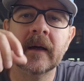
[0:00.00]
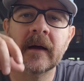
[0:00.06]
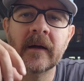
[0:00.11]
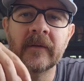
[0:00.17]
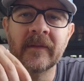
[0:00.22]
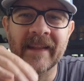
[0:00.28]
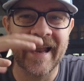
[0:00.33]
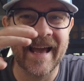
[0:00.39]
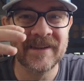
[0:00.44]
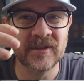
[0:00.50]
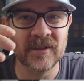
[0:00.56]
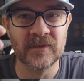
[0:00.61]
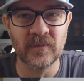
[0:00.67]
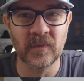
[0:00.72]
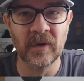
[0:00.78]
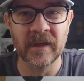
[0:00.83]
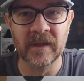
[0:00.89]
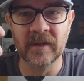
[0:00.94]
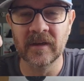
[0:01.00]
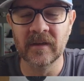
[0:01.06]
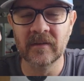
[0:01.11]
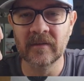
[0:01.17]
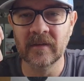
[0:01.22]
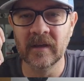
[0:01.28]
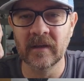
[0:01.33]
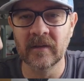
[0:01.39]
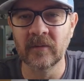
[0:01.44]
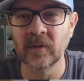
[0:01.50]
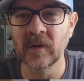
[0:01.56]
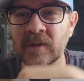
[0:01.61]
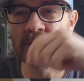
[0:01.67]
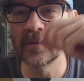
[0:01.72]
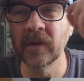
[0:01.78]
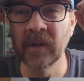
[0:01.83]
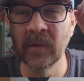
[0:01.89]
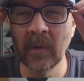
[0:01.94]
that actually is really, it works
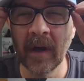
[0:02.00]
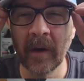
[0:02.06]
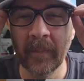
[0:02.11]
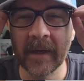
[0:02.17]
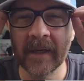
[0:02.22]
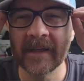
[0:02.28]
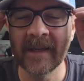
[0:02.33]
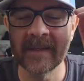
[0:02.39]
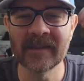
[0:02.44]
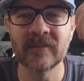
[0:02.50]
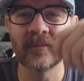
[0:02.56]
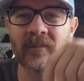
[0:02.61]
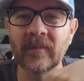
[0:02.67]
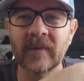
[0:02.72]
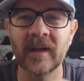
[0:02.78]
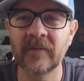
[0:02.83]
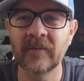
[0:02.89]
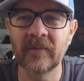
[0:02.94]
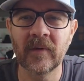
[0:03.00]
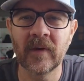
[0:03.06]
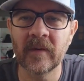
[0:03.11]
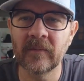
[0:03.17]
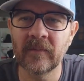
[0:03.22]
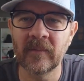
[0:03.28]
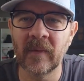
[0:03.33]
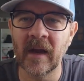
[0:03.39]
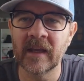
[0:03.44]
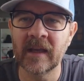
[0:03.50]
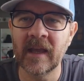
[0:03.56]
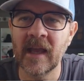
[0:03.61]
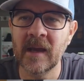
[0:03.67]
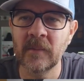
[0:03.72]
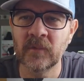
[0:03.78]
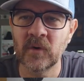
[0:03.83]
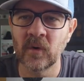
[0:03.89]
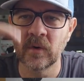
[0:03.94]
really well, but it doesn't, my
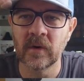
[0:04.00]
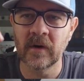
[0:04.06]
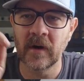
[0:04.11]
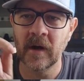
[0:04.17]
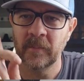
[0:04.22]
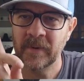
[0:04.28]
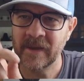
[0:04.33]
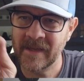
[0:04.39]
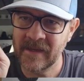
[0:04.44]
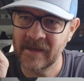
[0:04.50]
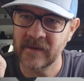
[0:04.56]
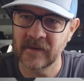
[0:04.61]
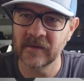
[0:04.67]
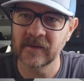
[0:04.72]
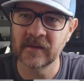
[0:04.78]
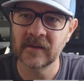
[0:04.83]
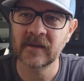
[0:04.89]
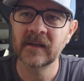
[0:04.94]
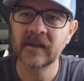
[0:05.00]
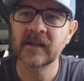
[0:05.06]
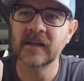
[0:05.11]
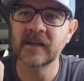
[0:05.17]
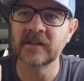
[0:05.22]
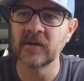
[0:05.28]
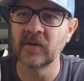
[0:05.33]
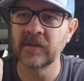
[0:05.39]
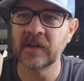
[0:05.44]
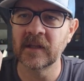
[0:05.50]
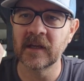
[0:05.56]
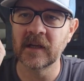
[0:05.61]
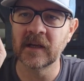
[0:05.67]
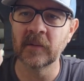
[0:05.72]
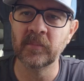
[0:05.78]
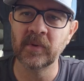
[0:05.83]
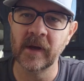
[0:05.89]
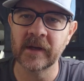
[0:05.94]
camcorder up here is the only thing that you
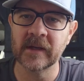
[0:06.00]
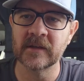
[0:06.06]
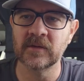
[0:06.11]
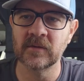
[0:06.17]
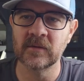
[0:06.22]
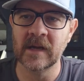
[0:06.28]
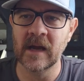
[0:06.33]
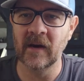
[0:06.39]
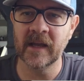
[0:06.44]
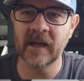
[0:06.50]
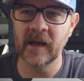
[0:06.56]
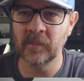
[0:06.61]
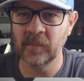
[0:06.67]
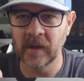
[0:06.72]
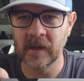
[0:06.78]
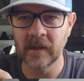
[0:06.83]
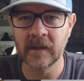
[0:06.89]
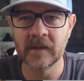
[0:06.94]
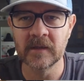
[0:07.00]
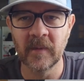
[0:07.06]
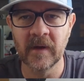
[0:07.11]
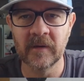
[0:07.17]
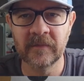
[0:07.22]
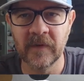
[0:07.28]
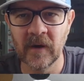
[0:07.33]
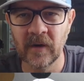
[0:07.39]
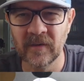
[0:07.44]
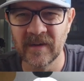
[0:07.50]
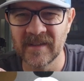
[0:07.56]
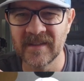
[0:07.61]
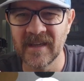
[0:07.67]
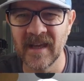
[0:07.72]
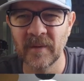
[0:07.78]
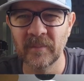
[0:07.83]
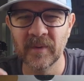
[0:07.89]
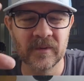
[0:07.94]
can plug into now. I can't plug it into my phone. It's
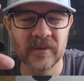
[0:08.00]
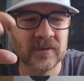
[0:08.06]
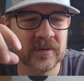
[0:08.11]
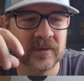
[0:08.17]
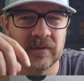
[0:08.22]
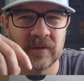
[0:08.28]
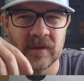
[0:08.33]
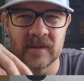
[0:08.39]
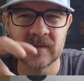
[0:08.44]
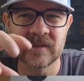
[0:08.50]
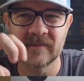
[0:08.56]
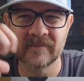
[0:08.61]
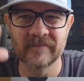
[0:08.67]
not Bluetooth. It